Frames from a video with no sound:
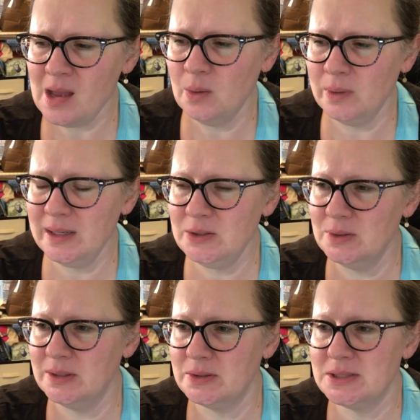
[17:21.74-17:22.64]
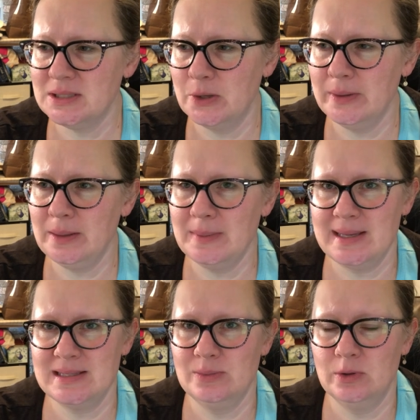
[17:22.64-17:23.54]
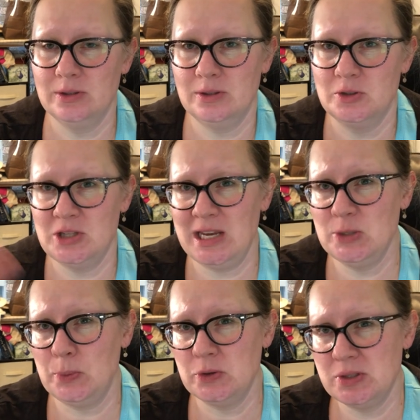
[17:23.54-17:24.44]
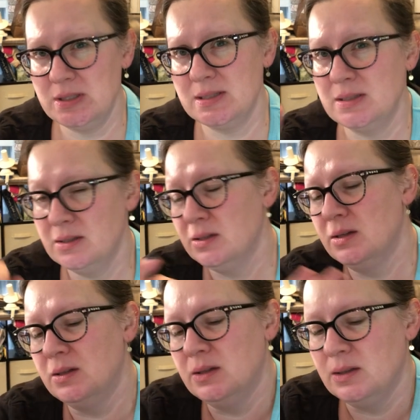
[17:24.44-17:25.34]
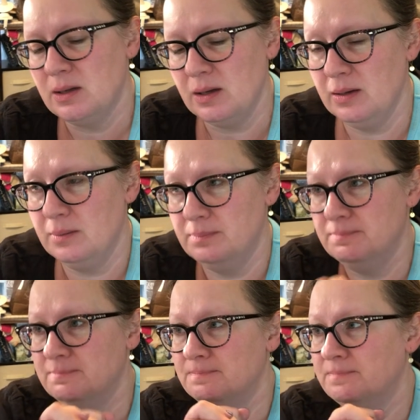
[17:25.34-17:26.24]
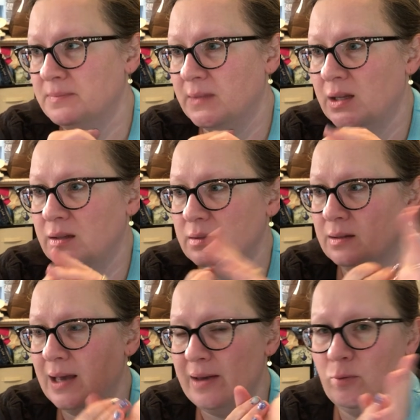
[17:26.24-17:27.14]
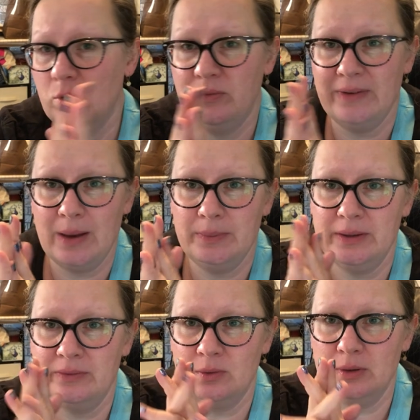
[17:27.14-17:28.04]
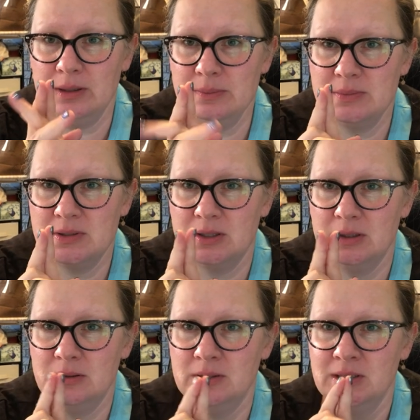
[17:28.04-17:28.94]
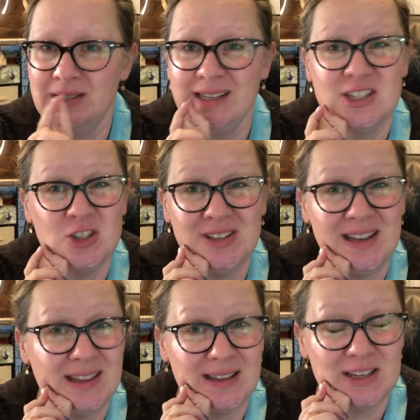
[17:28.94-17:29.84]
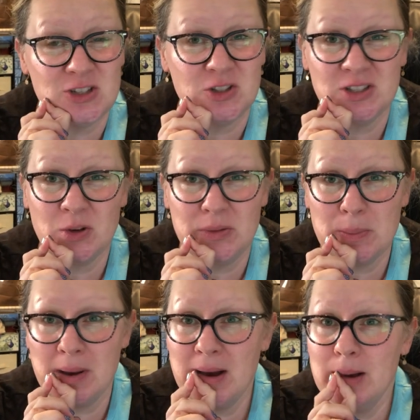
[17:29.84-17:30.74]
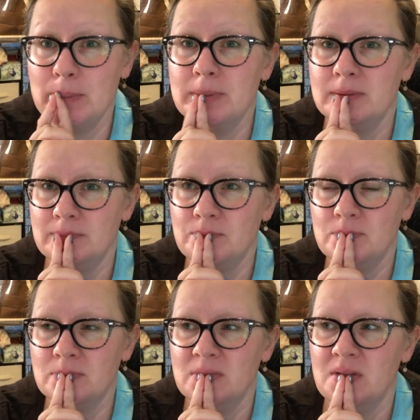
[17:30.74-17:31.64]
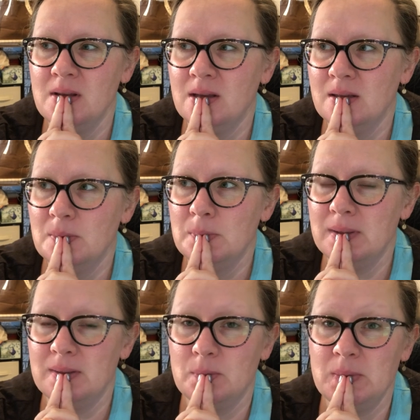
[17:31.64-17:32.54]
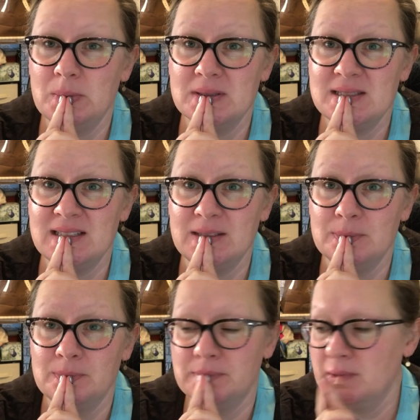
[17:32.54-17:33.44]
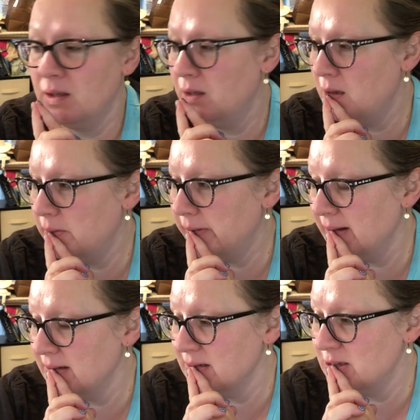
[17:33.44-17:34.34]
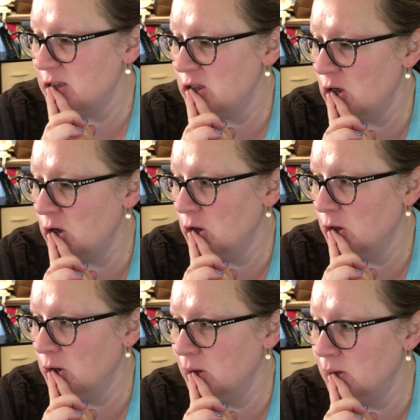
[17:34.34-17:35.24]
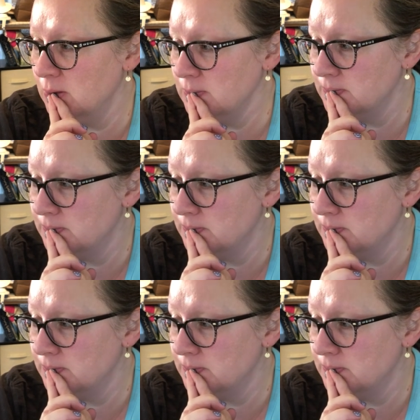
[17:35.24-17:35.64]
I want to do a little sewing, make some more little change purses. Um, I wove fabric for them, so should knit, I should sew them up but we will see. All right, so